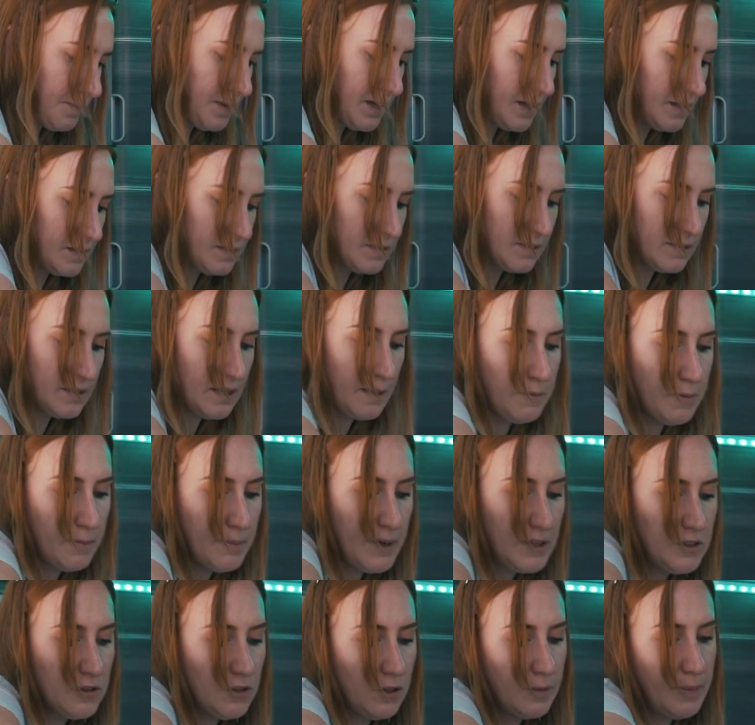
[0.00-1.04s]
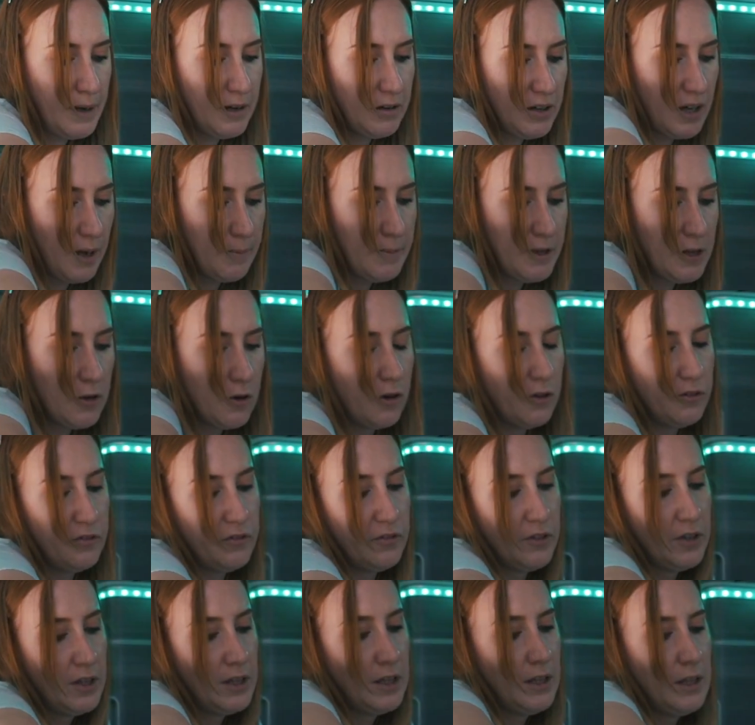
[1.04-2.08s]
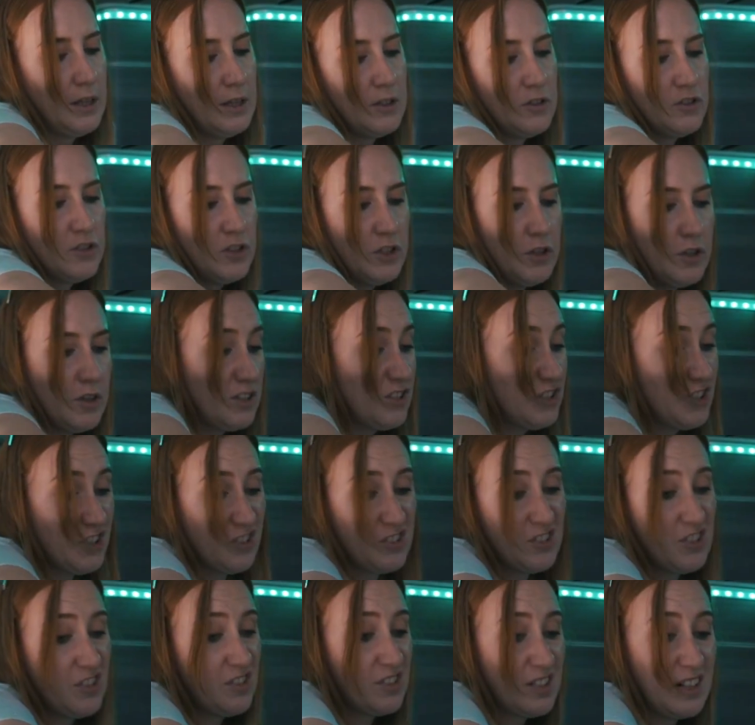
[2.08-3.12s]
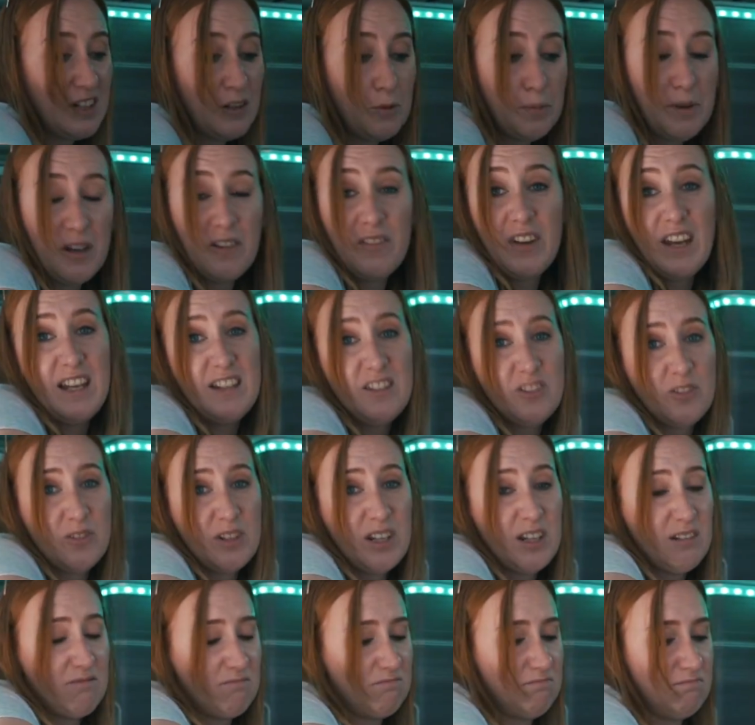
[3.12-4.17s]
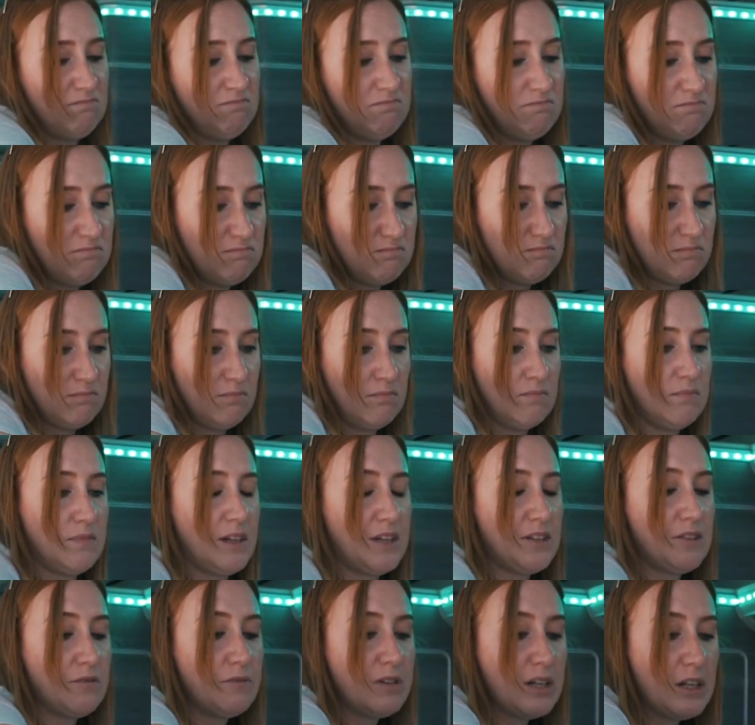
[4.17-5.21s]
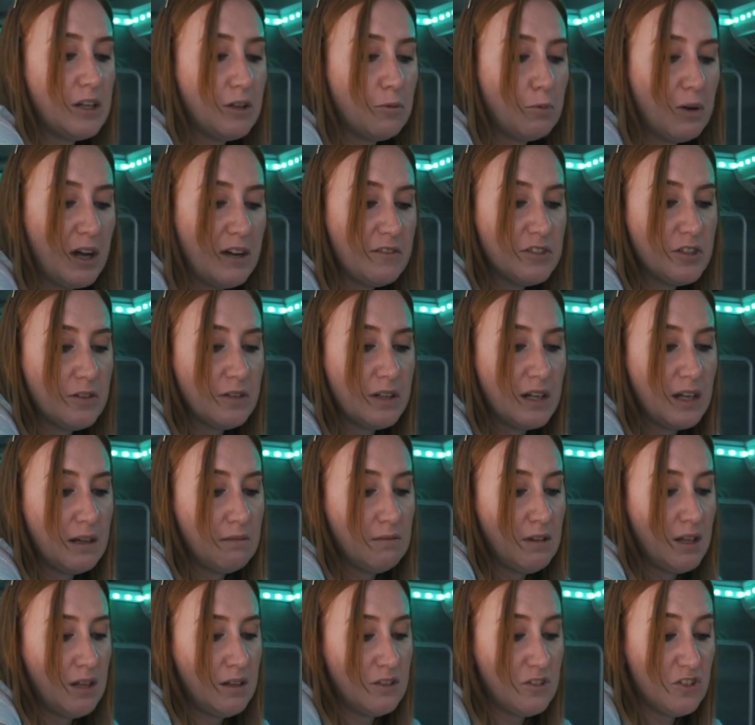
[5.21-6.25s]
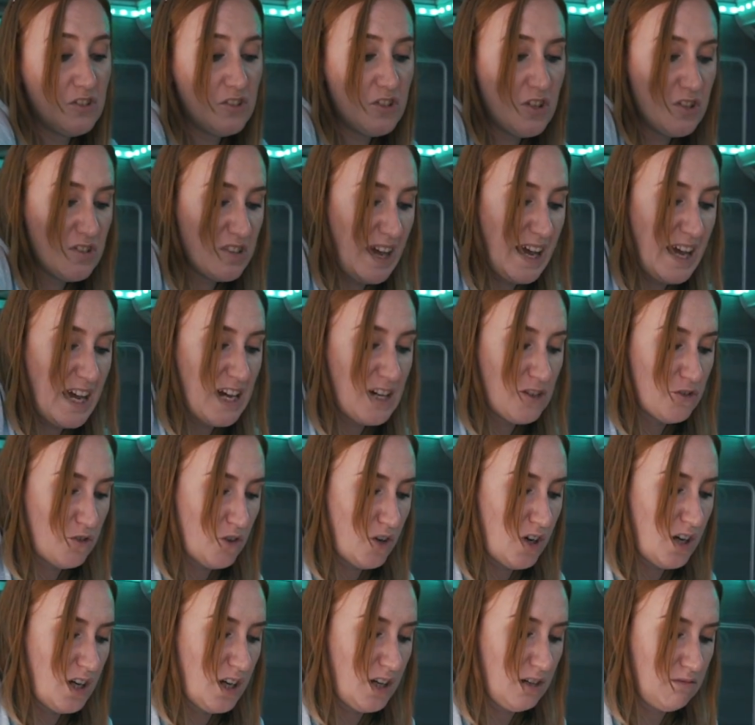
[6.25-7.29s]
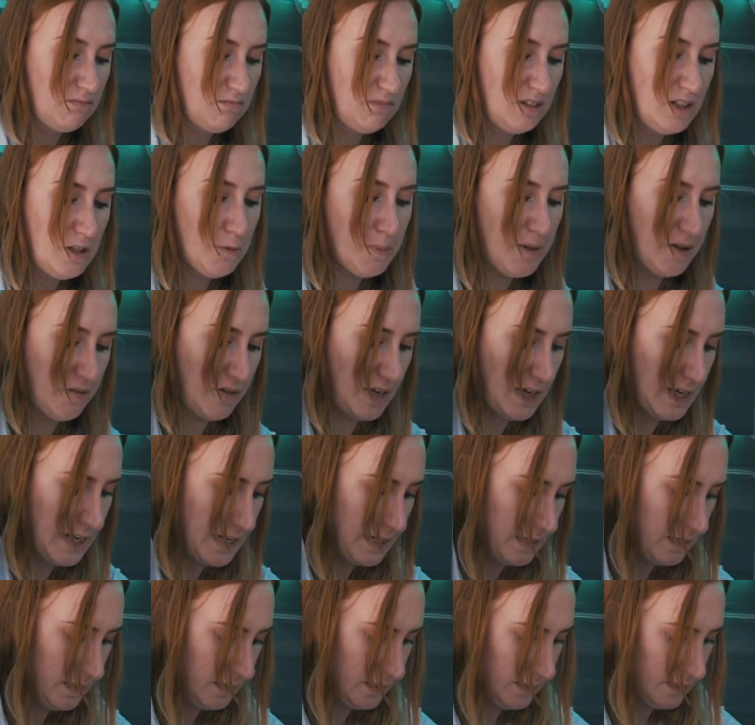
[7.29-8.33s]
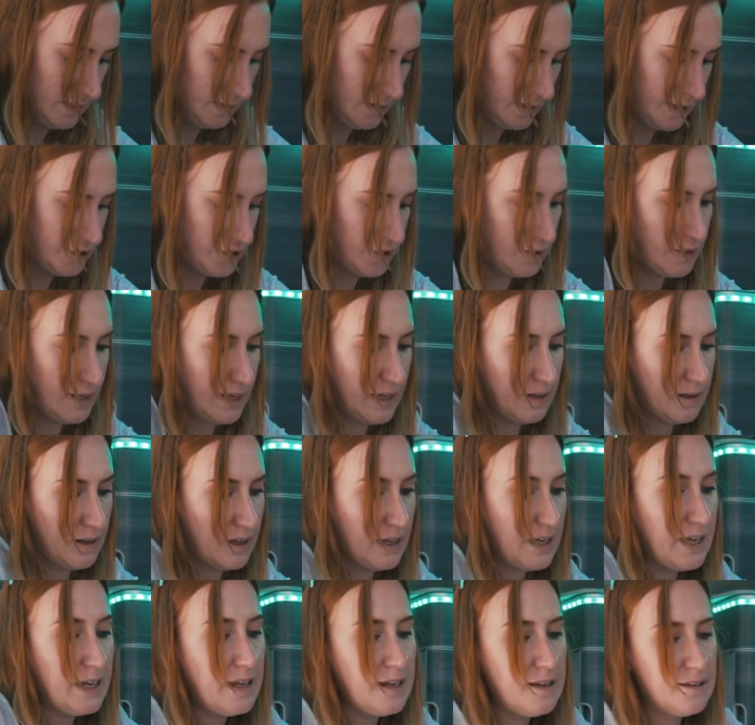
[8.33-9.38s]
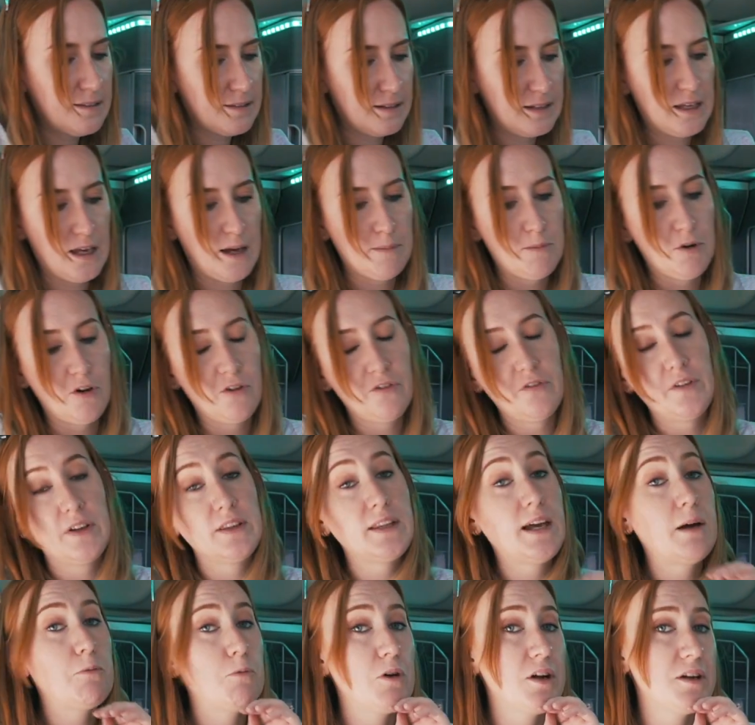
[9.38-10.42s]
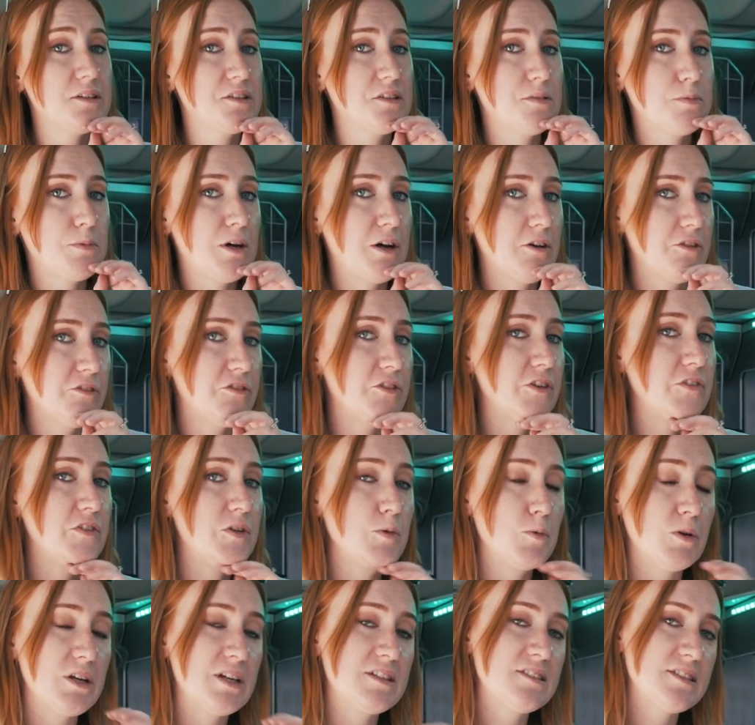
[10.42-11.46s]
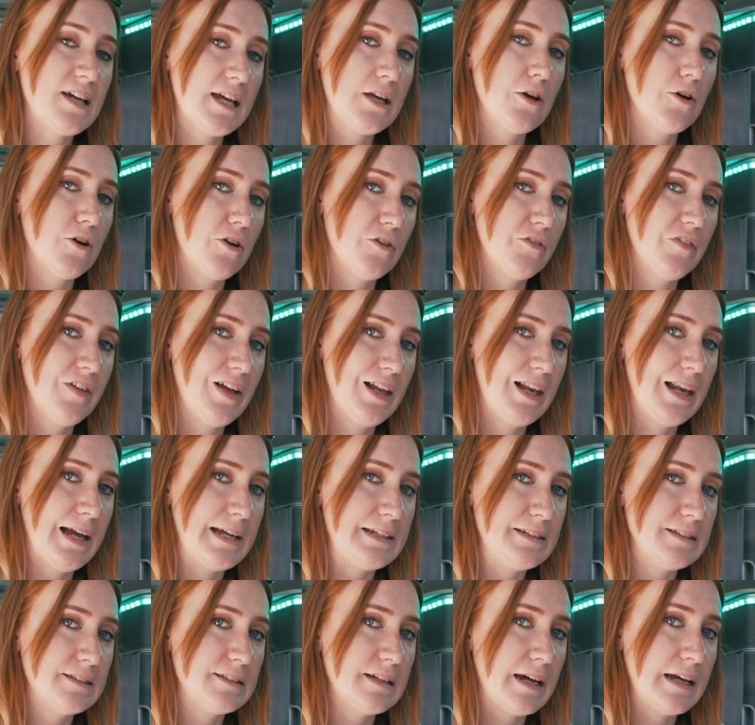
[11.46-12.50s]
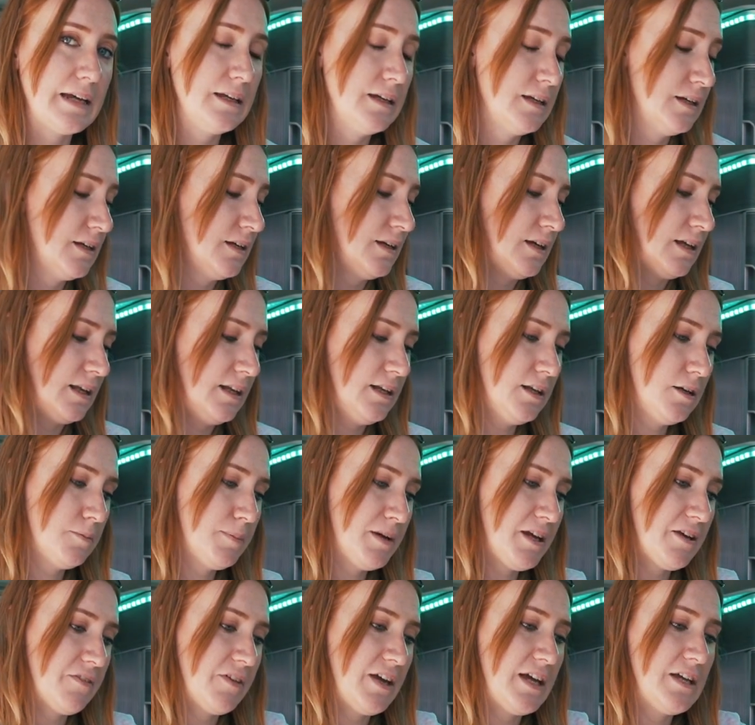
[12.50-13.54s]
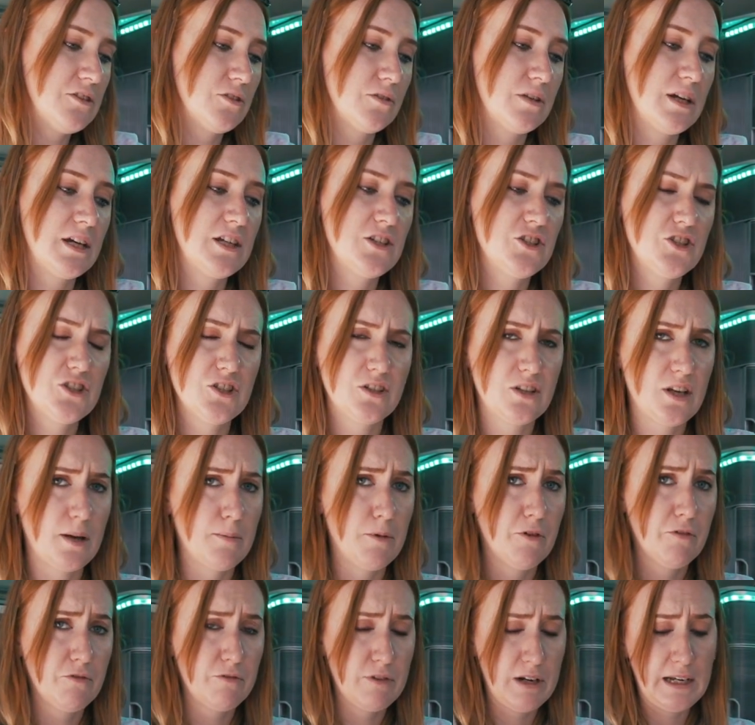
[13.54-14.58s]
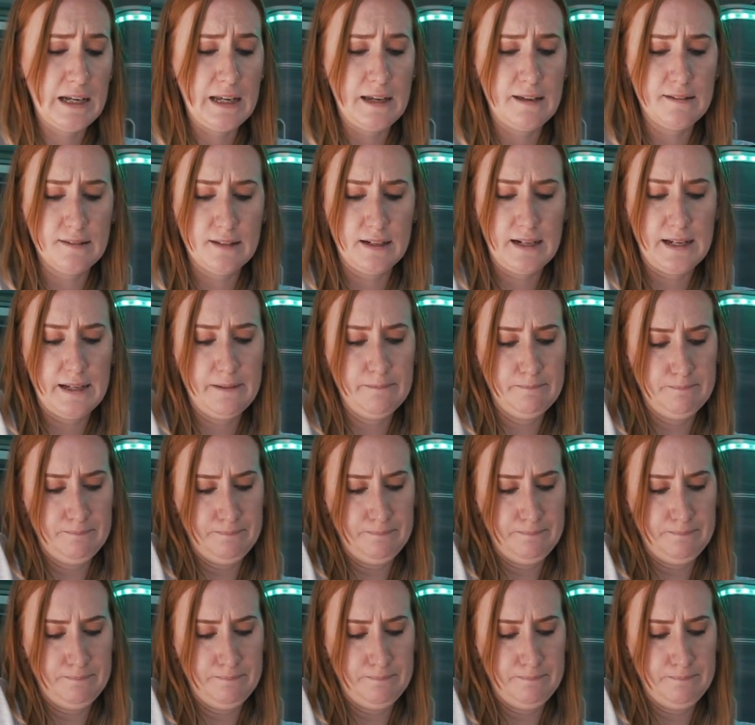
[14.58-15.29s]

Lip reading: bit temperamental about coming off, you can just use a little bit of heat on it. That's a really good way of doing it. Just use a hairdryer, a little bit of heat, that should make it easily come off. And that works as well for if you want to take it off at a later date. A little bit of heat on it should come off really easily.